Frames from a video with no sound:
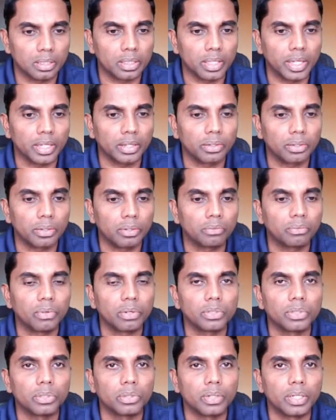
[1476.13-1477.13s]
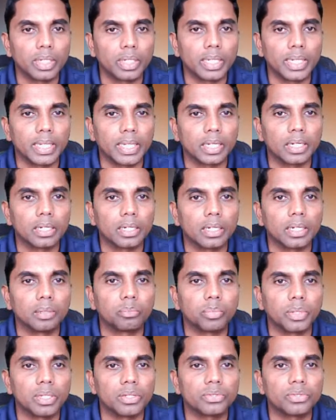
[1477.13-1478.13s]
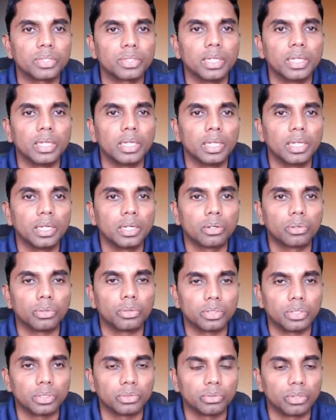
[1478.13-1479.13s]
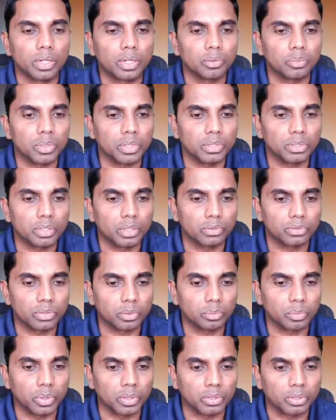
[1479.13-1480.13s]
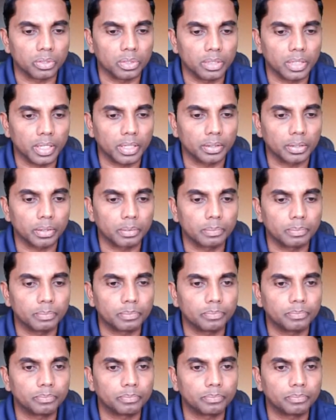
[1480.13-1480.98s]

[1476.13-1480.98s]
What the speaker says: Thank you for joining. And please continue our support. Thank you.